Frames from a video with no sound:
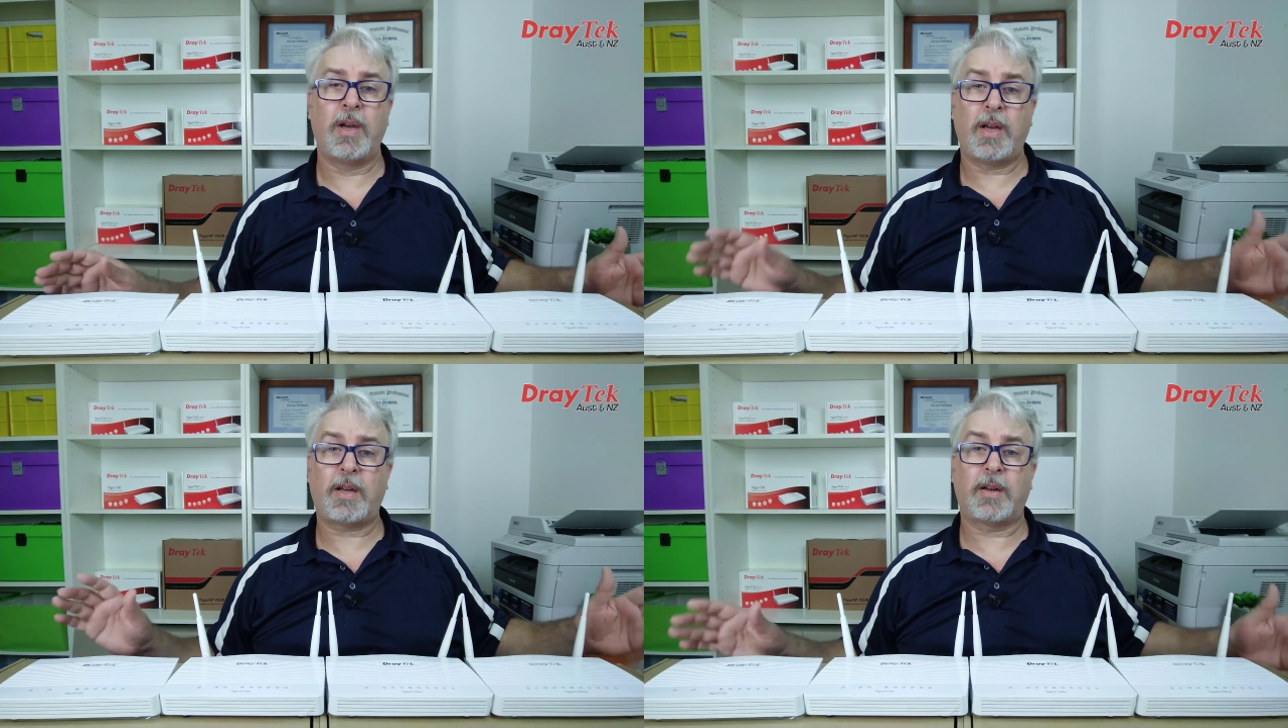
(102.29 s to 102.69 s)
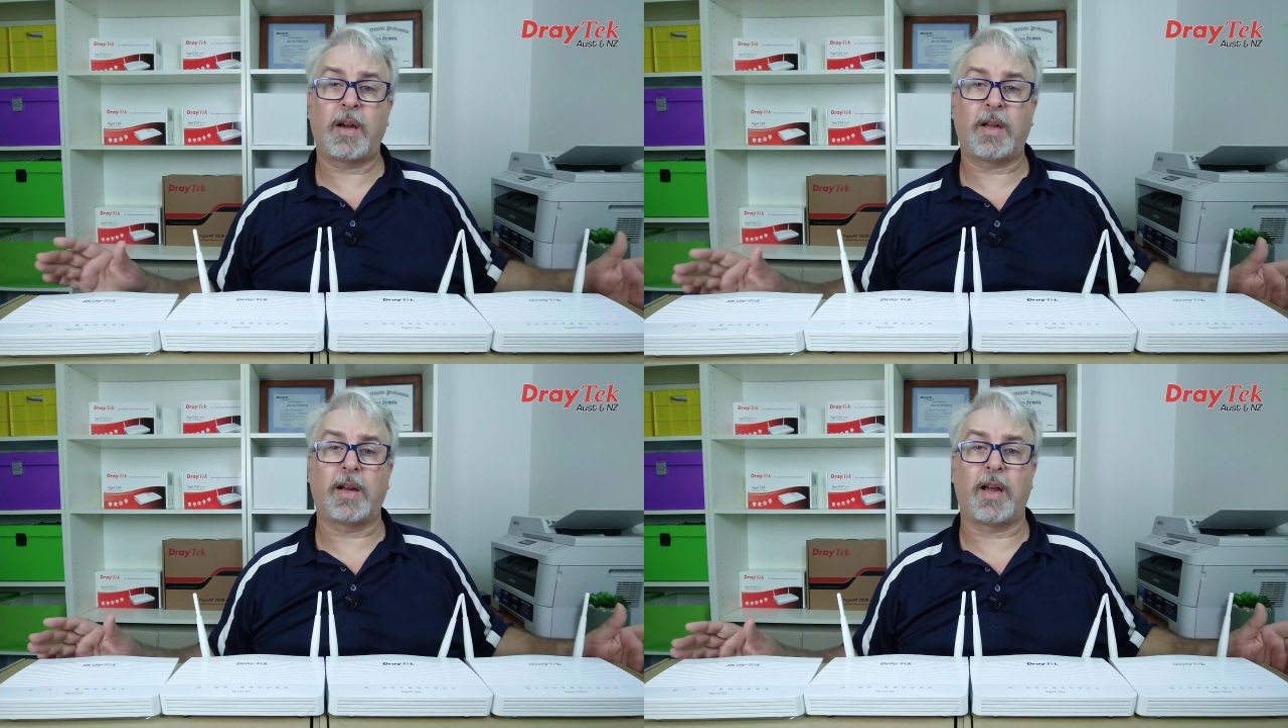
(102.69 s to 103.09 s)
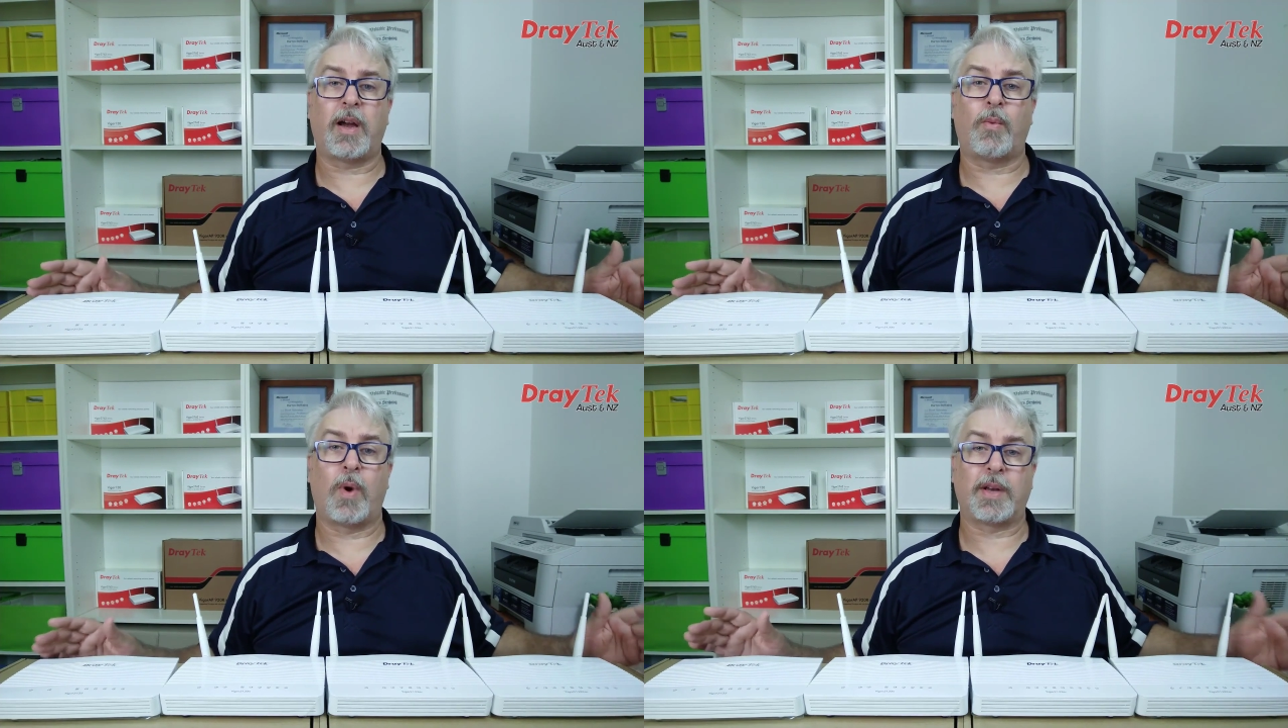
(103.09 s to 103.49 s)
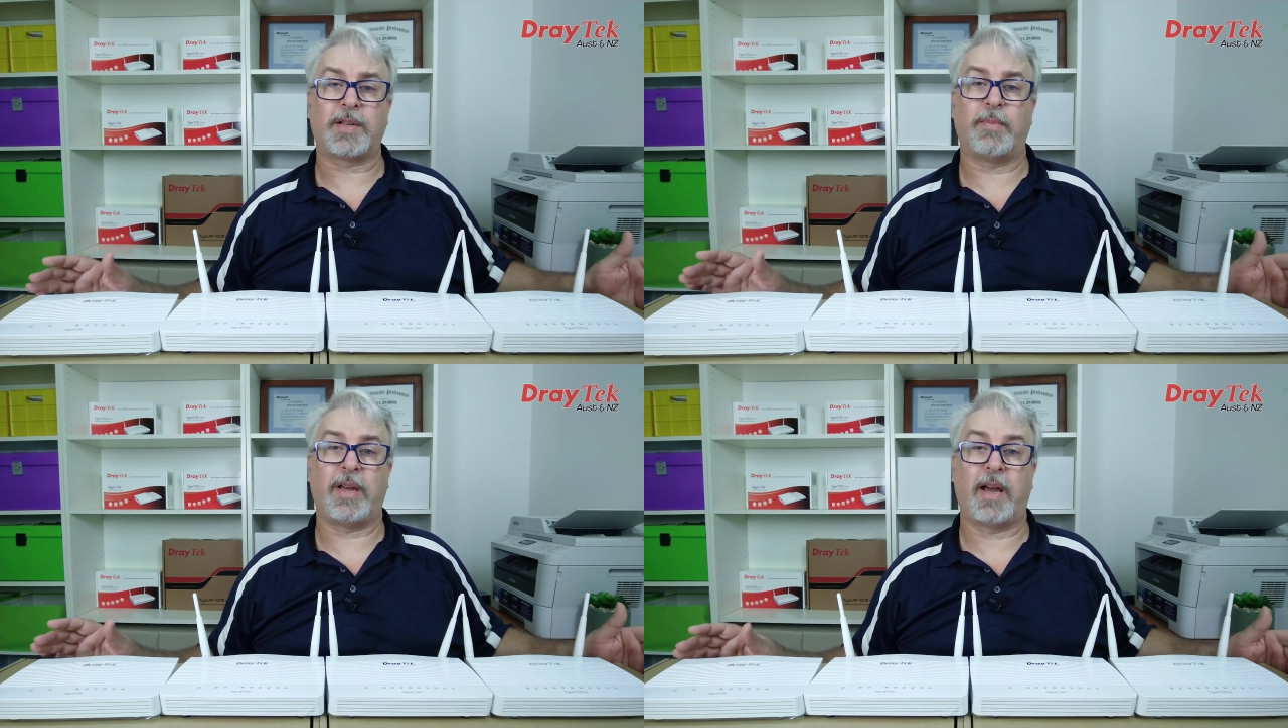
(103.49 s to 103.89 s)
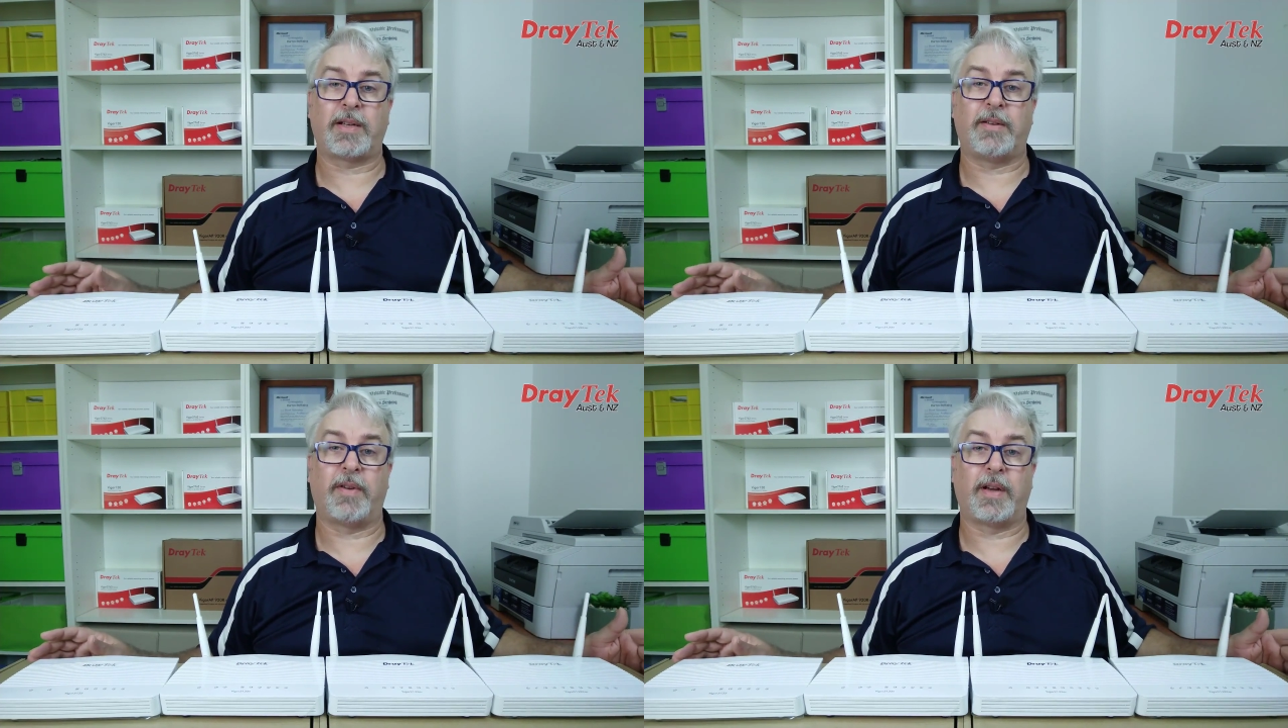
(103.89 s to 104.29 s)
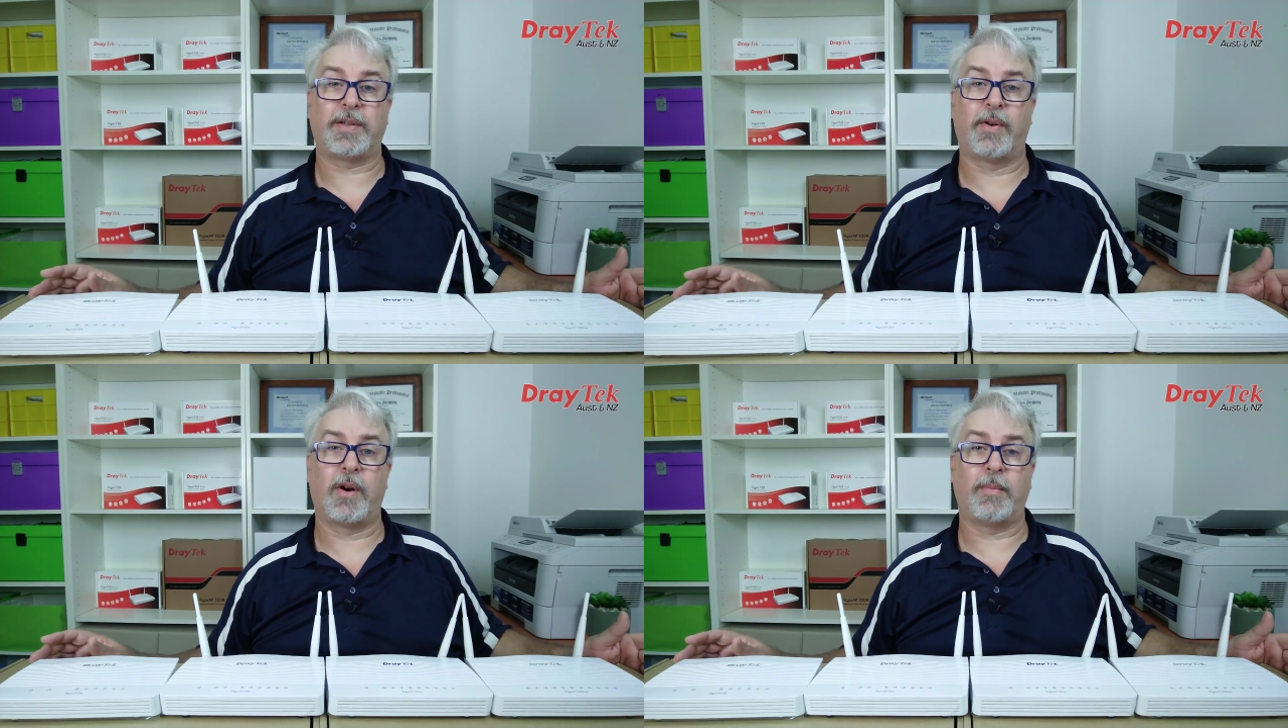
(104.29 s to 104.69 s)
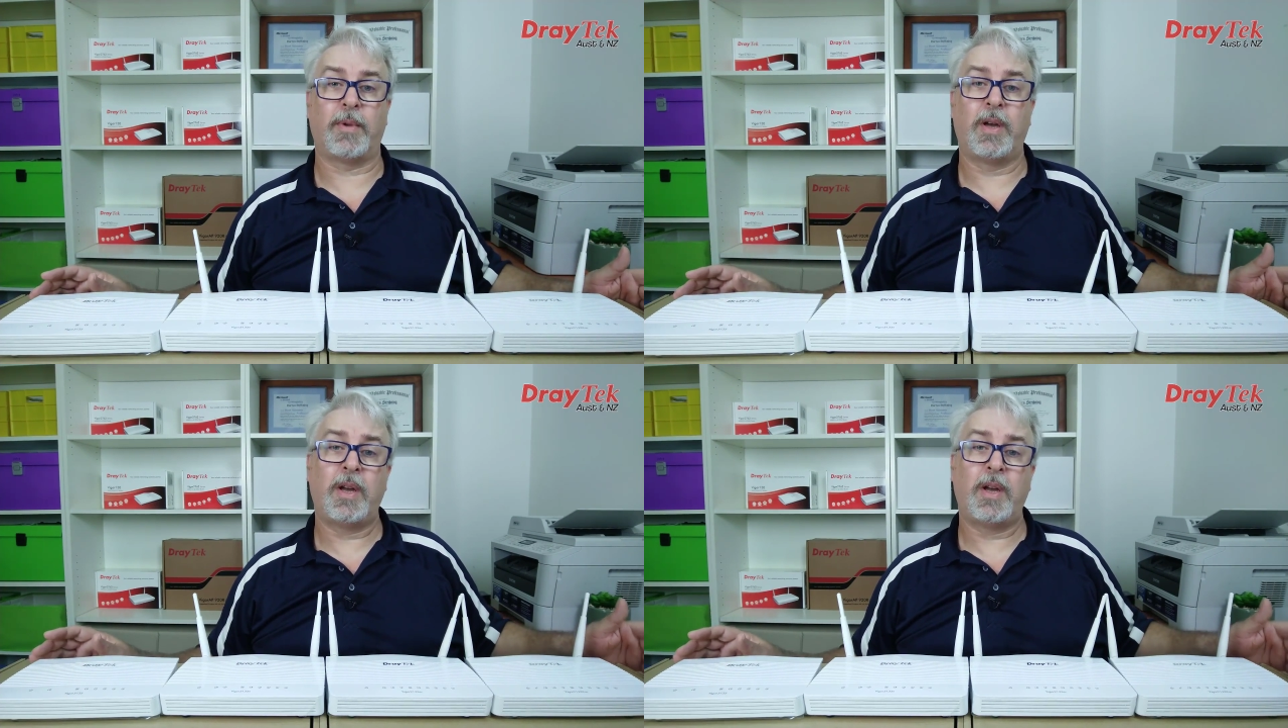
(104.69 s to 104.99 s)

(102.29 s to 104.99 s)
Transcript: it can only allow one to be active at a time.